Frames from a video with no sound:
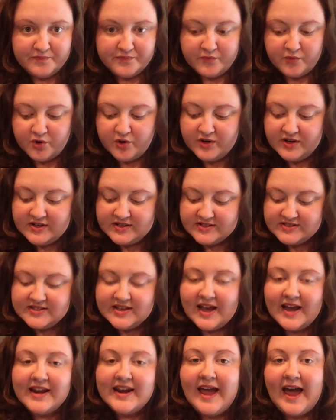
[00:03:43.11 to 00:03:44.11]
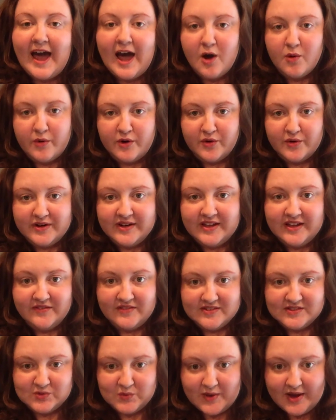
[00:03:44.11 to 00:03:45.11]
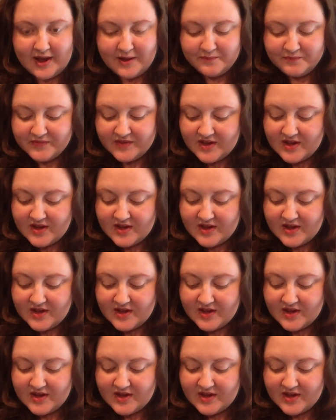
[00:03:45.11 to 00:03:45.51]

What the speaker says: We're going to decide how we're going to give this away.